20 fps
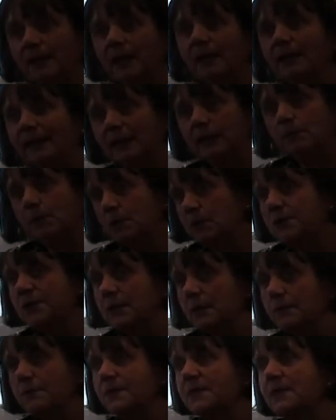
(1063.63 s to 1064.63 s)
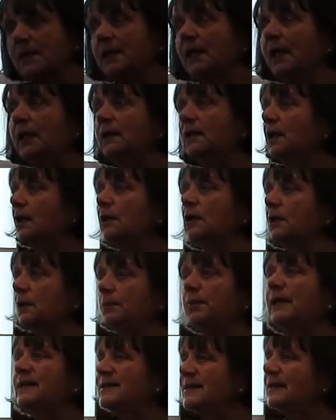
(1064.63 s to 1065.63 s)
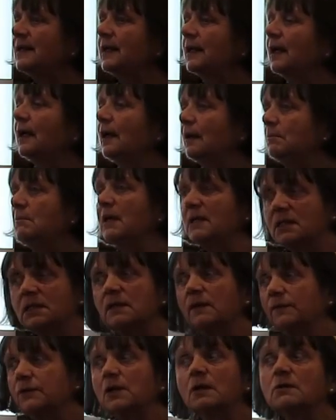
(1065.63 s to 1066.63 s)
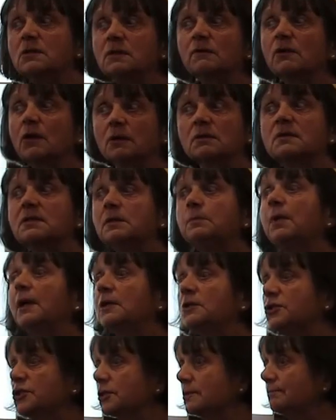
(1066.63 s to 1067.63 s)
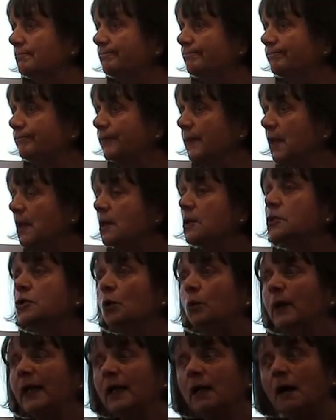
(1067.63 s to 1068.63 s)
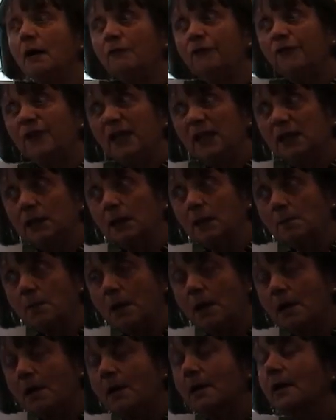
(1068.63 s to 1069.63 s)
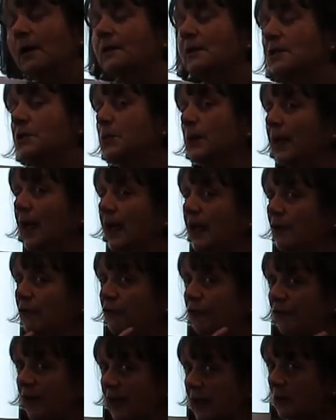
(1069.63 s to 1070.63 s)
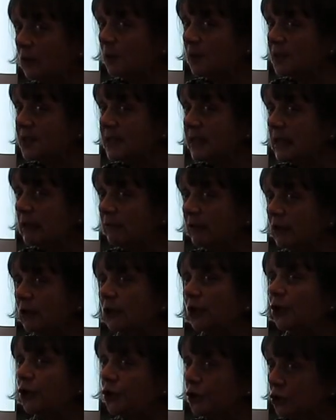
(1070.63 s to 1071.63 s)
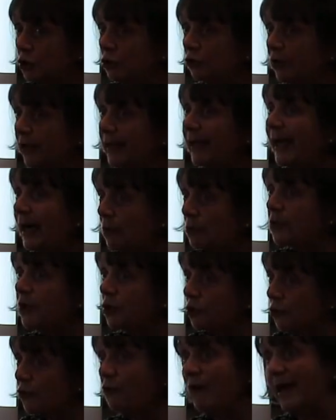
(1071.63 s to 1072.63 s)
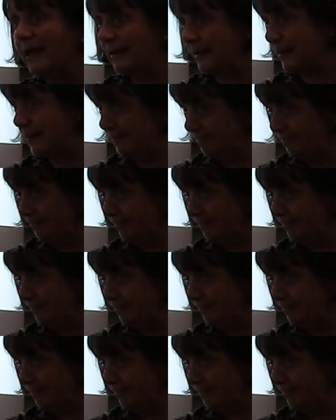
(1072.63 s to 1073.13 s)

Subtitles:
their little bottoms, then they're going to basically get a massive dose of constipation. So we can't feed them unless we're getting fecal material and urine out the other end.